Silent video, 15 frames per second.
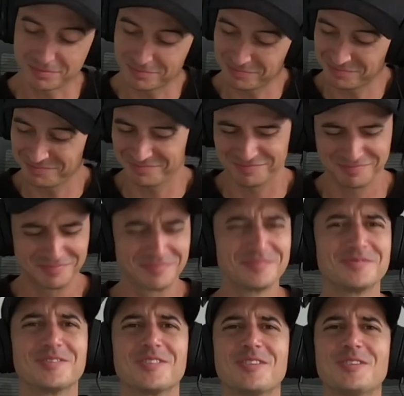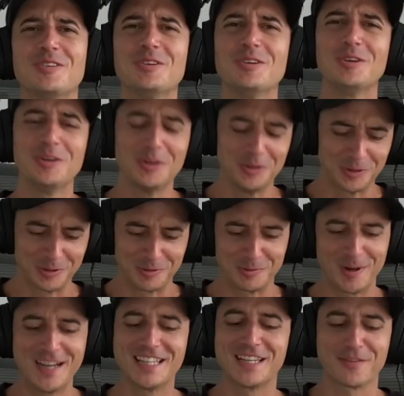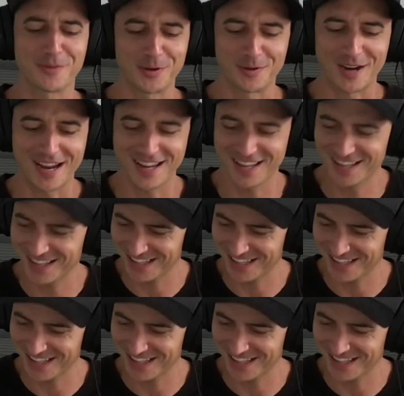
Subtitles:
Woo, way different, right?